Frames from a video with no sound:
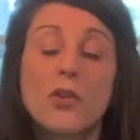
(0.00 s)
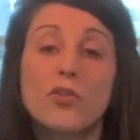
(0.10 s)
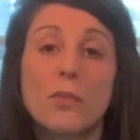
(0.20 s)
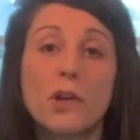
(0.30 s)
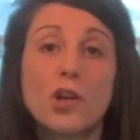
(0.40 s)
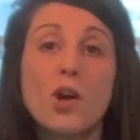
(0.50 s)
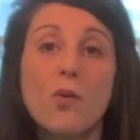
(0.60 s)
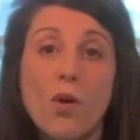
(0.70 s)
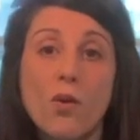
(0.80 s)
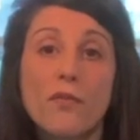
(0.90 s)
So I'm going to
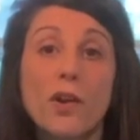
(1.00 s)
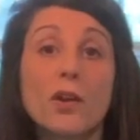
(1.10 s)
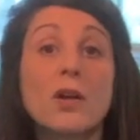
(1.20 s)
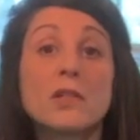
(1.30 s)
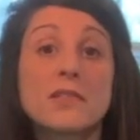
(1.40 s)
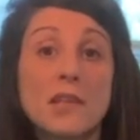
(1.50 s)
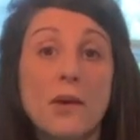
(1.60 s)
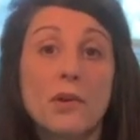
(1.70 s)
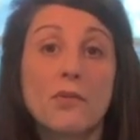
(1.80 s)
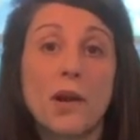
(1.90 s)
go over
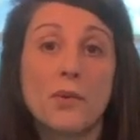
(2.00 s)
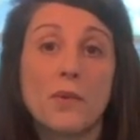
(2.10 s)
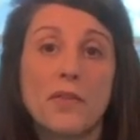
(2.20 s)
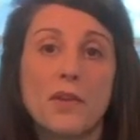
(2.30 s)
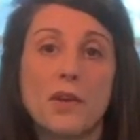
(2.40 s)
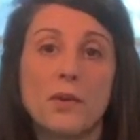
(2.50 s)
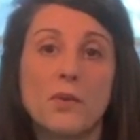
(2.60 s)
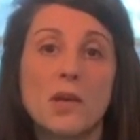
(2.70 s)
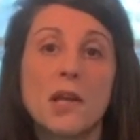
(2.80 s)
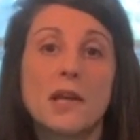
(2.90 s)
sauerkraut with you.
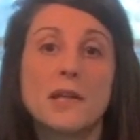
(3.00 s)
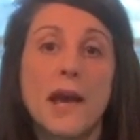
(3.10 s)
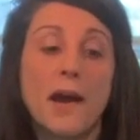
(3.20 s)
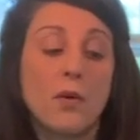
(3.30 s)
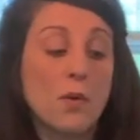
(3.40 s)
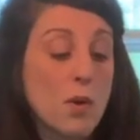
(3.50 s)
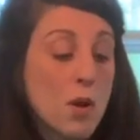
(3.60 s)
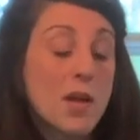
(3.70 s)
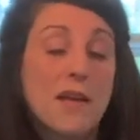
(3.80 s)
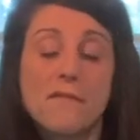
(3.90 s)
Now,
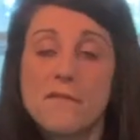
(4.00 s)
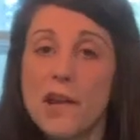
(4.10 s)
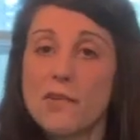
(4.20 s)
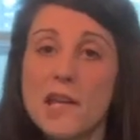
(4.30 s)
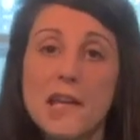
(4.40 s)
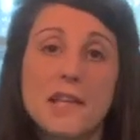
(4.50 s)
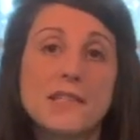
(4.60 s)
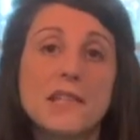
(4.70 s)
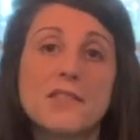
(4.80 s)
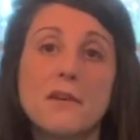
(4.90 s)
very
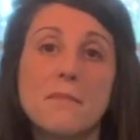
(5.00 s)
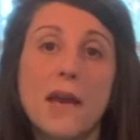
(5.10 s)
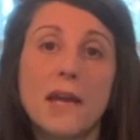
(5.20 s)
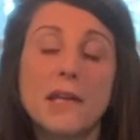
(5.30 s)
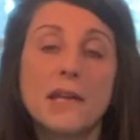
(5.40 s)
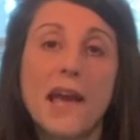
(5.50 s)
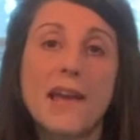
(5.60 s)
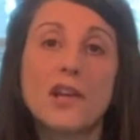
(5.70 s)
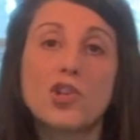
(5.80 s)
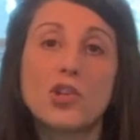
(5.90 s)
easy to make
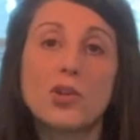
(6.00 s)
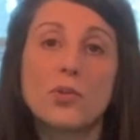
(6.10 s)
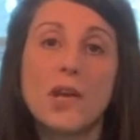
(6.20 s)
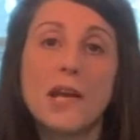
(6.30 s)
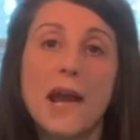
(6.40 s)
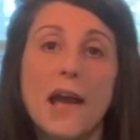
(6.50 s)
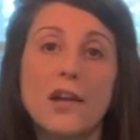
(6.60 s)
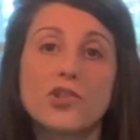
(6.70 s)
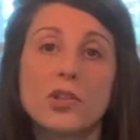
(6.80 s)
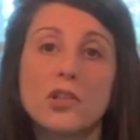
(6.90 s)
and you can
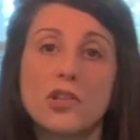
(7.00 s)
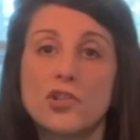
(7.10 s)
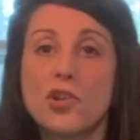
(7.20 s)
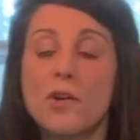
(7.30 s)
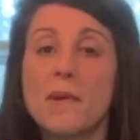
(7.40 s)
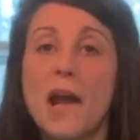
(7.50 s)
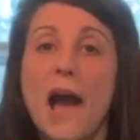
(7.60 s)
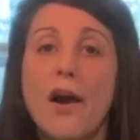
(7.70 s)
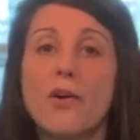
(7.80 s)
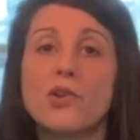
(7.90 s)
actually determine
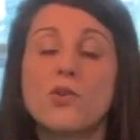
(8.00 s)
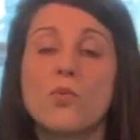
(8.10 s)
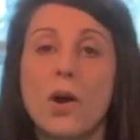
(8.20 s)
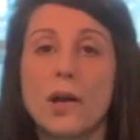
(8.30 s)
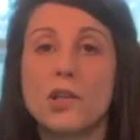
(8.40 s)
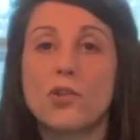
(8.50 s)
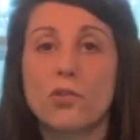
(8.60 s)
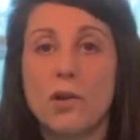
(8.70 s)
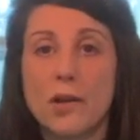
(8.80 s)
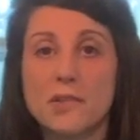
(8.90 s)
how you want your
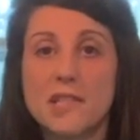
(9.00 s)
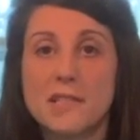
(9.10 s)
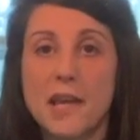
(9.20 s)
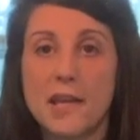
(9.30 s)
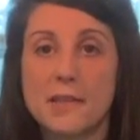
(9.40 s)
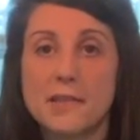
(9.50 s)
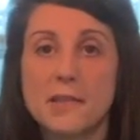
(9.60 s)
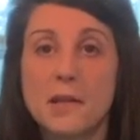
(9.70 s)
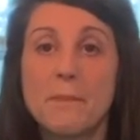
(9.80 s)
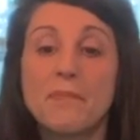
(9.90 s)
kraut to
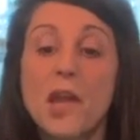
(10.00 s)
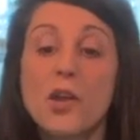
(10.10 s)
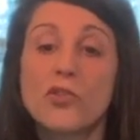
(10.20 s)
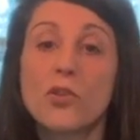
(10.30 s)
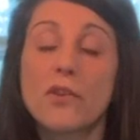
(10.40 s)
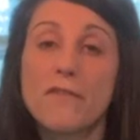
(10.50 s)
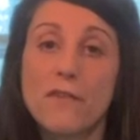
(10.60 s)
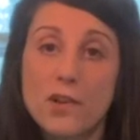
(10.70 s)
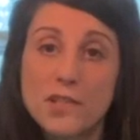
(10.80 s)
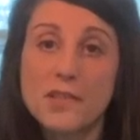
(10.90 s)
taste. So the
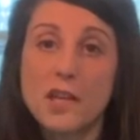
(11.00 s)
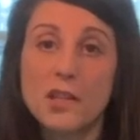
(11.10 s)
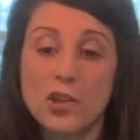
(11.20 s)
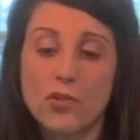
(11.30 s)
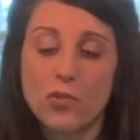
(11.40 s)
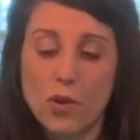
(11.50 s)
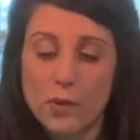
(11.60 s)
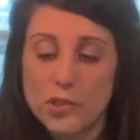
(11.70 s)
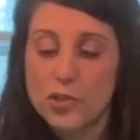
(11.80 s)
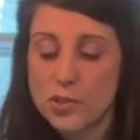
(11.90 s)
first thing that you're
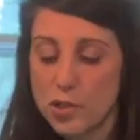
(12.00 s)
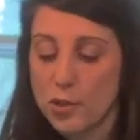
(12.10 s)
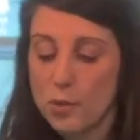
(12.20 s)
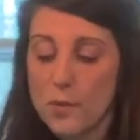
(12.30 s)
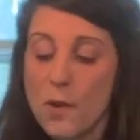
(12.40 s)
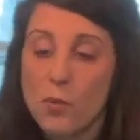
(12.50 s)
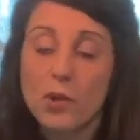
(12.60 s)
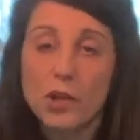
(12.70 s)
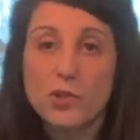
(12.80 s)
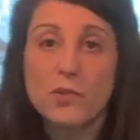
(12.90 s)
going to do,
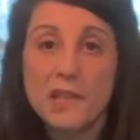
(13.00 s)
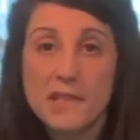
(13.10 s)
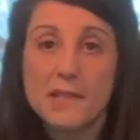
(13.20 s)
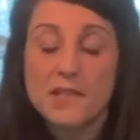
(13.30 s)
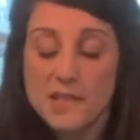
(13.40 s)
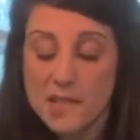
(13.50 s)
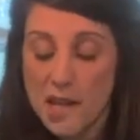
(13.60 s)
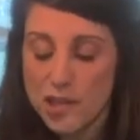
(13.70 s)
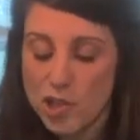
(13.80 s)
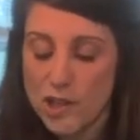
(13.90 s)
we're going to do this in
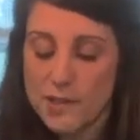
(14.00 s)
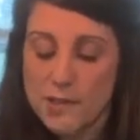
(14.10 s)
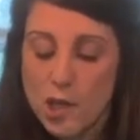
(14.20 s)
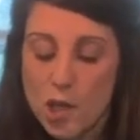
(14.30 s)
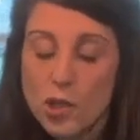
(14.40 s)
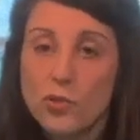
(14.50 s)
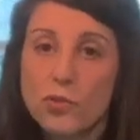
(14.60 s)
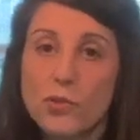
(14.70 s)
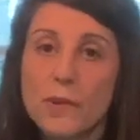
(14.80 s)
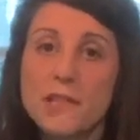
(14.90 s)
stages,
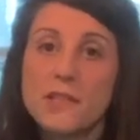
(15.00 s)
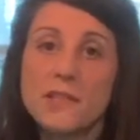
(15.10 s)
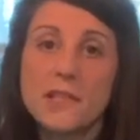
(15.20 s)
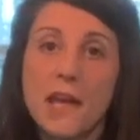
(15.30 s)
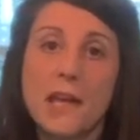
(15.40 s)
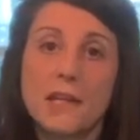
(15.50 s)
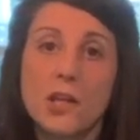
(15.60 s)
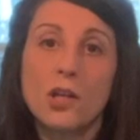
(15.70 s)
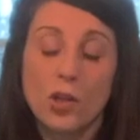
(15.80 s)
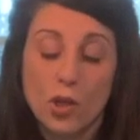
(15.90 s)
you're going to
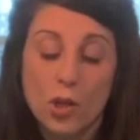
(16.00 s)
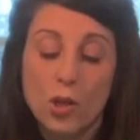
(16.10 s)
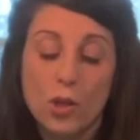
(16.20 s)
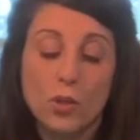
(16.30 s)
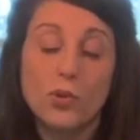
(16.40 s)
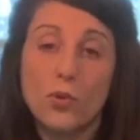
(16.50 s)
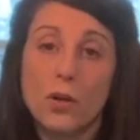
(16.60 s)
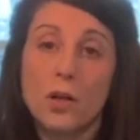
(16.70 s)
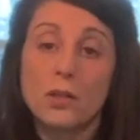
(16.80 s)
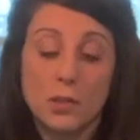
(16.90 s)
take
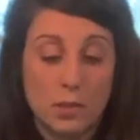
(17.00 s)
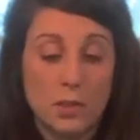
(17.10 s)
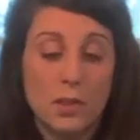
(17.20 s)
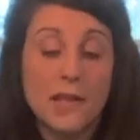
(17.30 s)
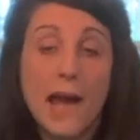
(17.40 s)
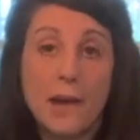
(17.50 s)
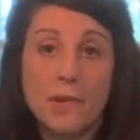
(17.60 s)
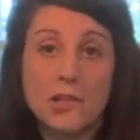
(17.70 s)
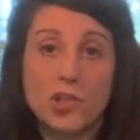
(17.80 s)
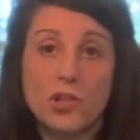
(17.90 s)
your
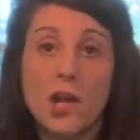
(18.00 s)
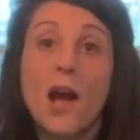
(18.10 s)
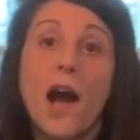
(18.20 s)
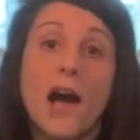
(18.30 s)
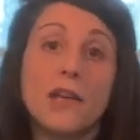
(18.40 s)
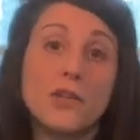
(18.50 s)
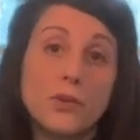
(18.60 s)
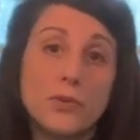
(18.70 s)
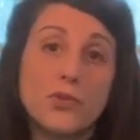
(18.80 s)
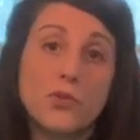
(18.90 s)
cabbage. I
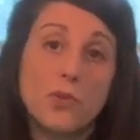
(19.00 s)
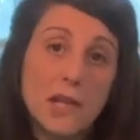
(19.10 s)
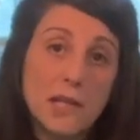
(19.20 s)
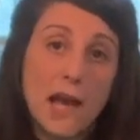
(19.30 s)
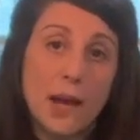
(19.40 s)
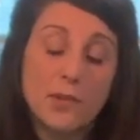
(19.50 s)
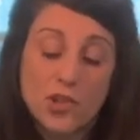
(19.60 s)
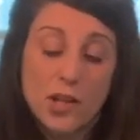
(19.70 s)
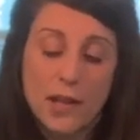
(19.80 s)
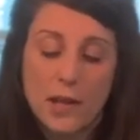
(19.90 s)
use green
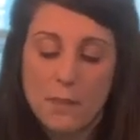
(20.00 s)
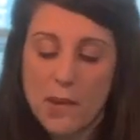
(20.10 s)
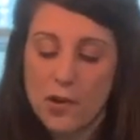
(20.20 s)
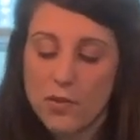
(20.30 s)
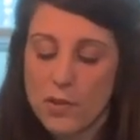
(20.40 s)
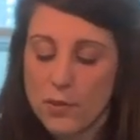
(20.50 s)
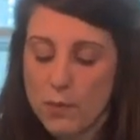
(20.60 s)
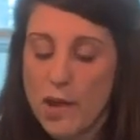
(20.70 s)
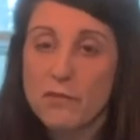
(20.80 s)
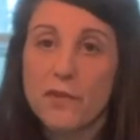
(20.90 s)
cabbage. I like it better than the
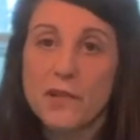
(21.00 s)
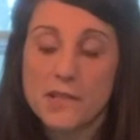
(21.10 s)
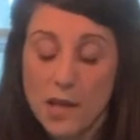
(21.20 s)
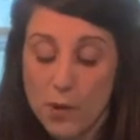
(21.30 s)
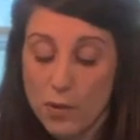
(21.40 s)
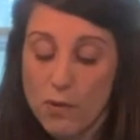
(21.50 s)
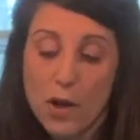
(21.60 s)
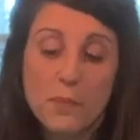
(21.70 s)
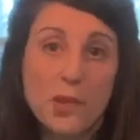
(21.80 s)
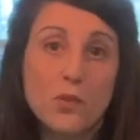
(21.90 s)
red for a
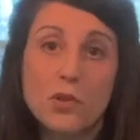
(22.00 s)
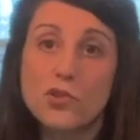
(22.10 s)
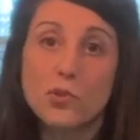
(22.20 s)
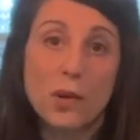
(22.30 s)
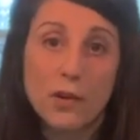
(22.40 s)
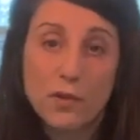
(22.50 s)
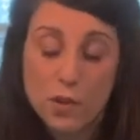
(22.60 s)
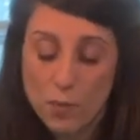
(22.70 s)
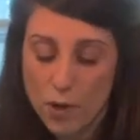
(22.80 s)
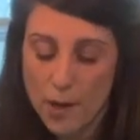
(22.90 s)
sauerkraut, but you could do whatever
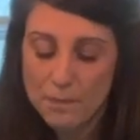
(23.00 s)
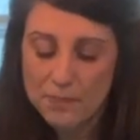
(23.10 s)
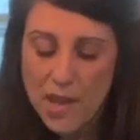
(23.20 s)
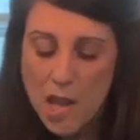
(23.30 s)
you want.